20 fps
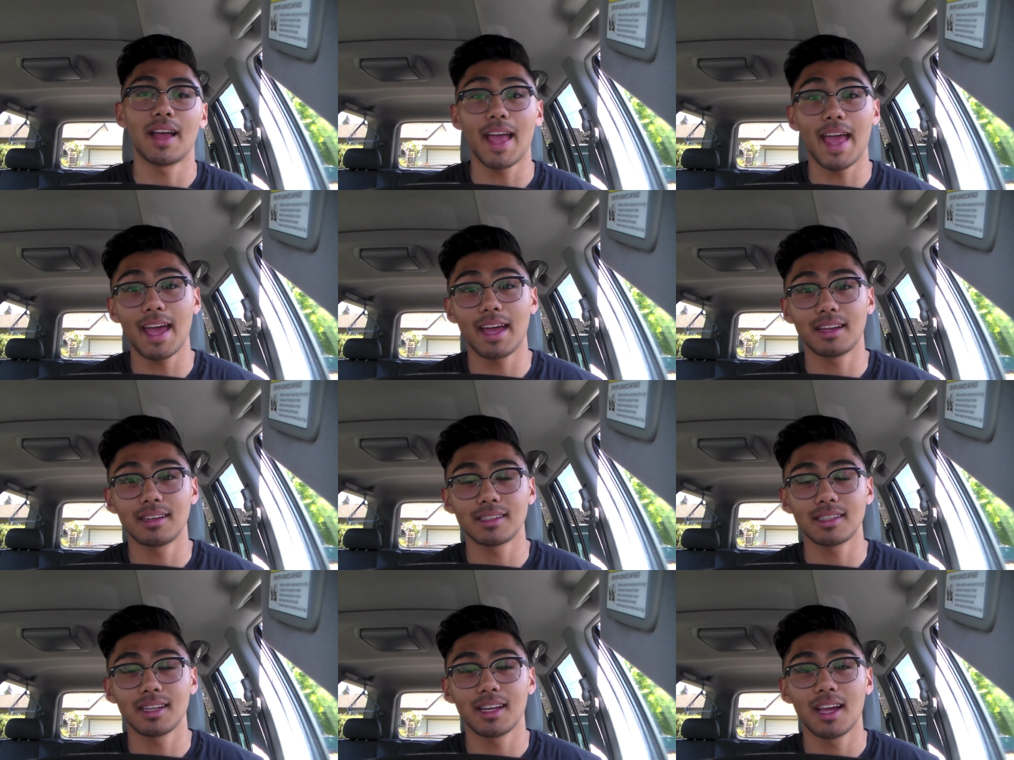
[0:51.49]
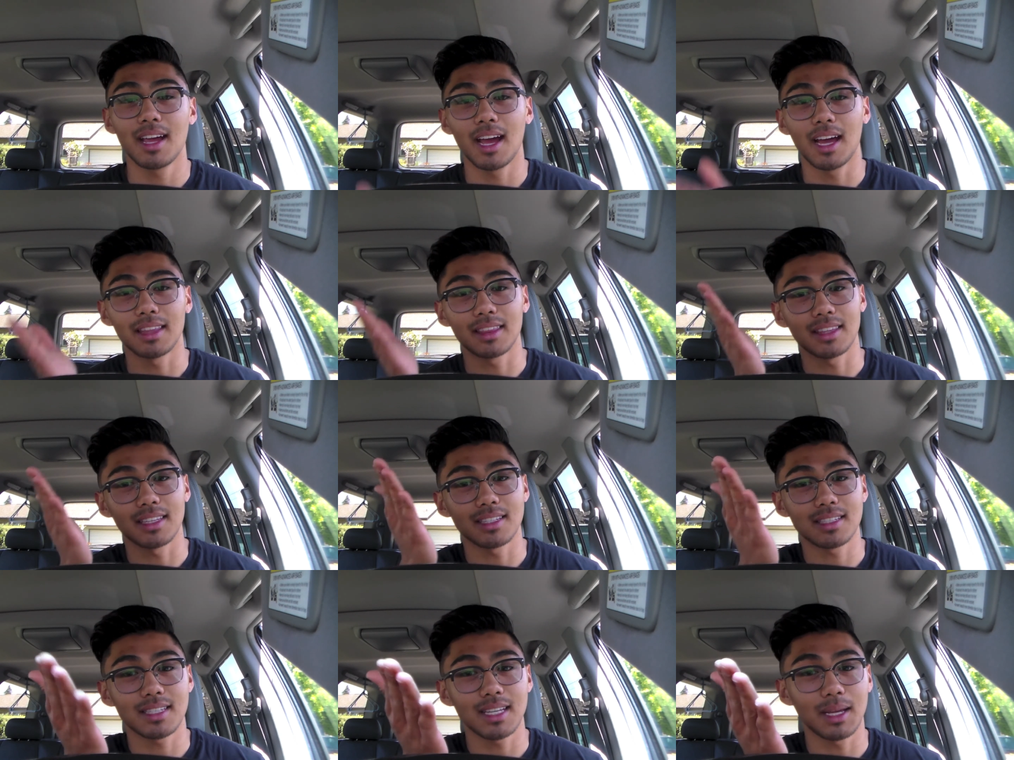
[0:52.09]
and at
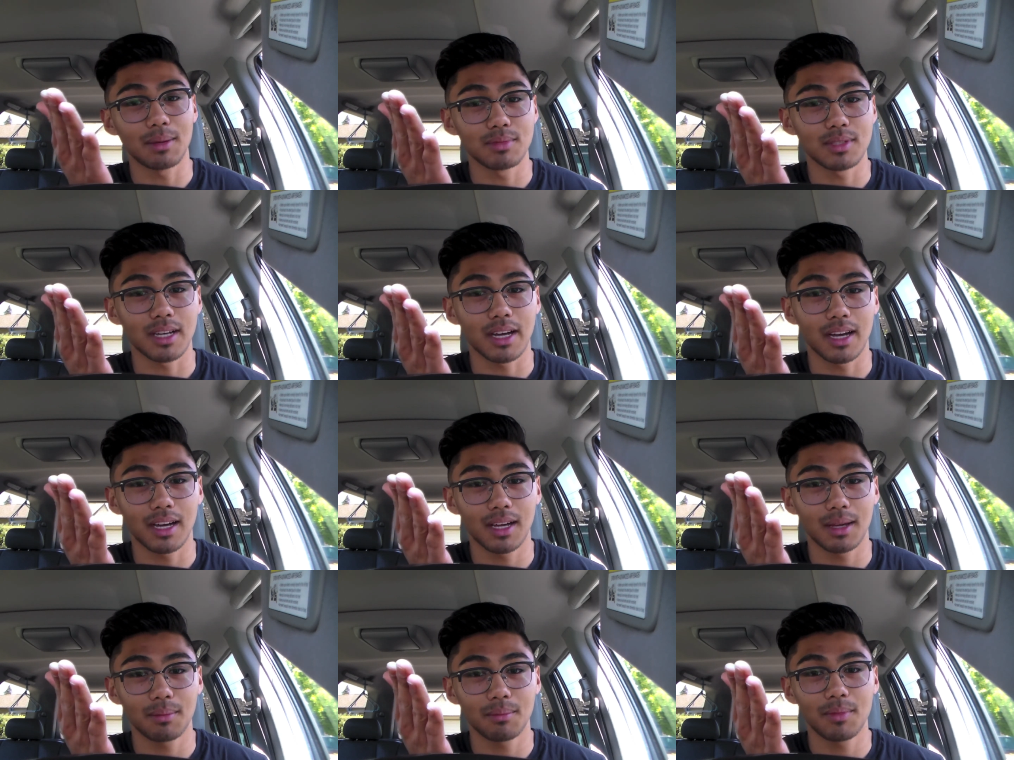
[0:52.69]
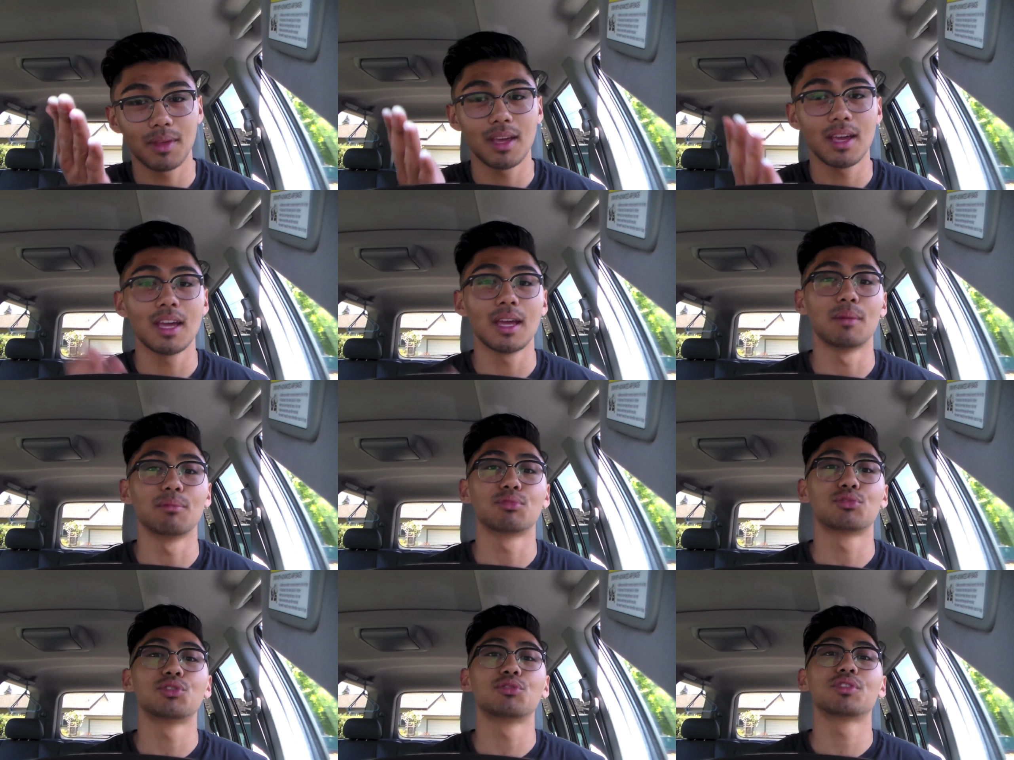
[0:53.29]
the same time
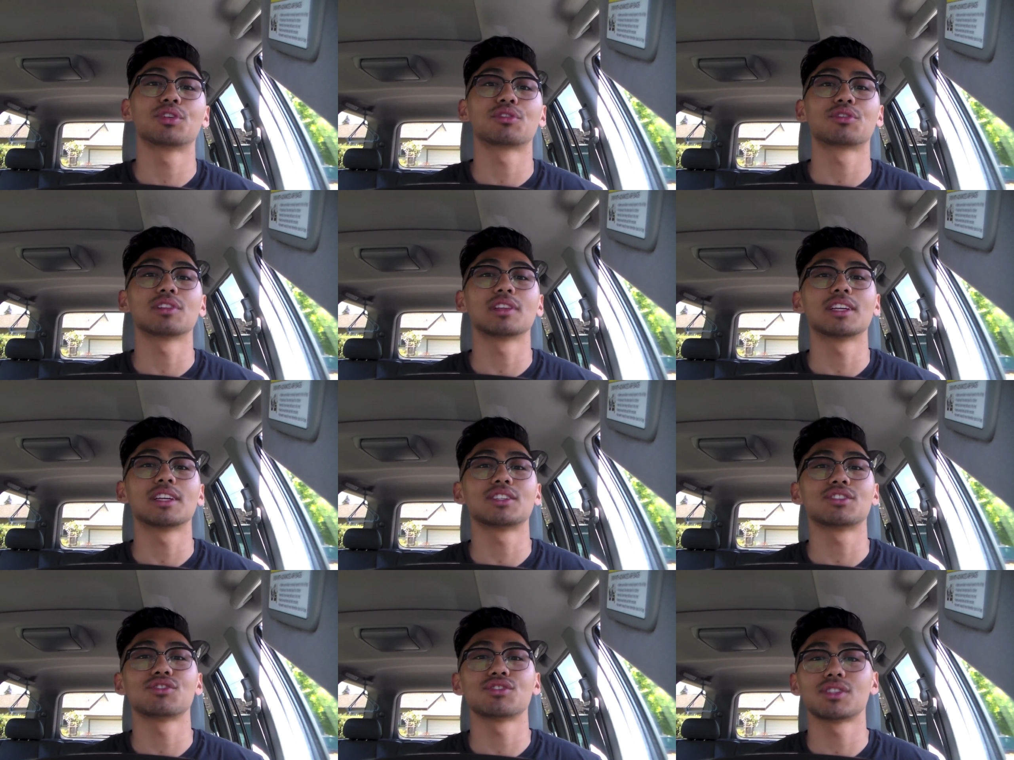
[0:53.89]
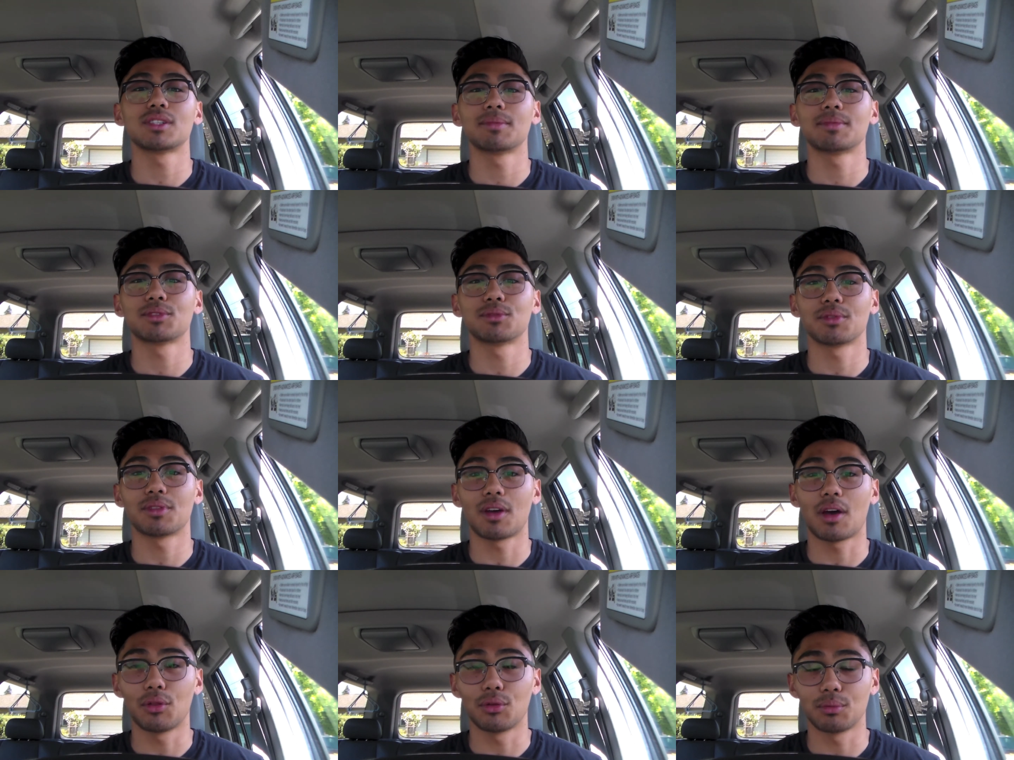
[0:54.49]
improve your relationships
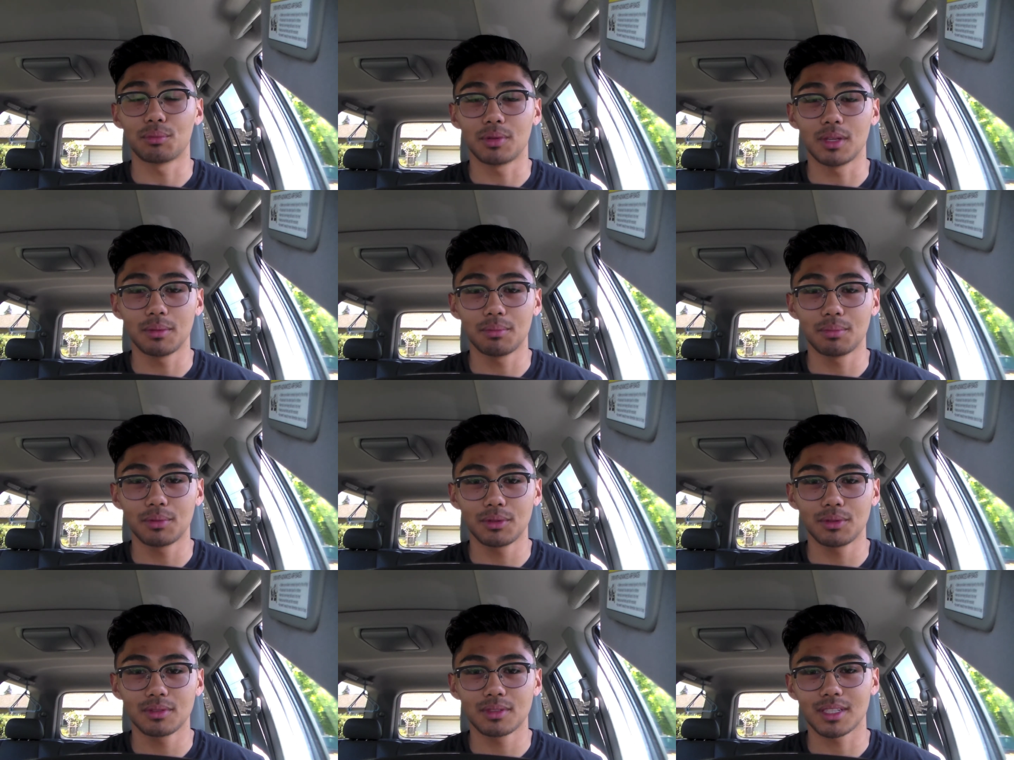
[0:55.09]
with other people,